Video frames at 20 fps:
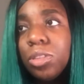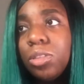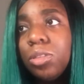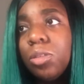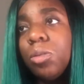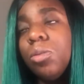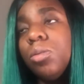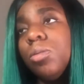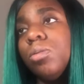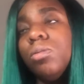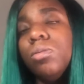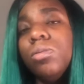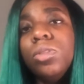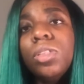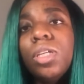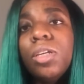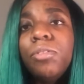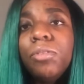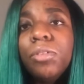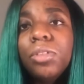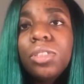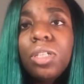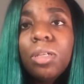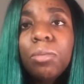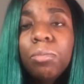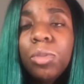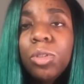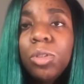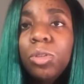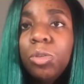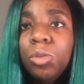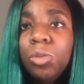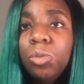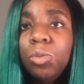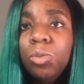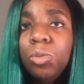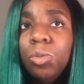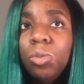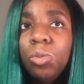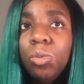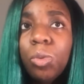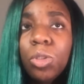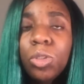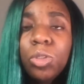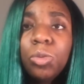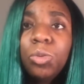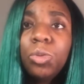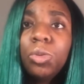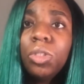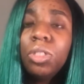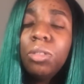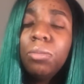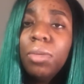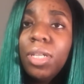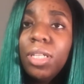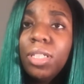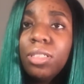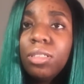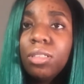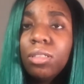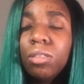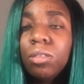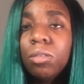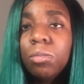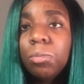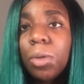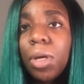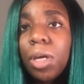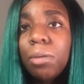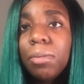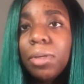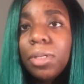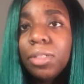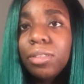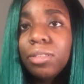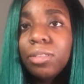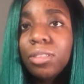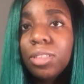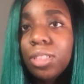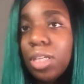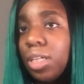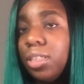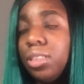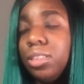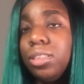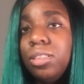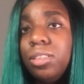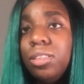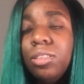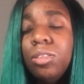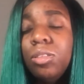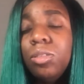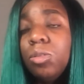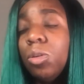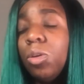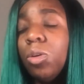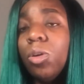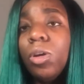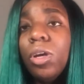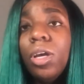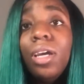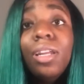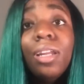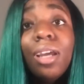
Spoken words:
So say for example, you want to study medicine or biomedical sciences or an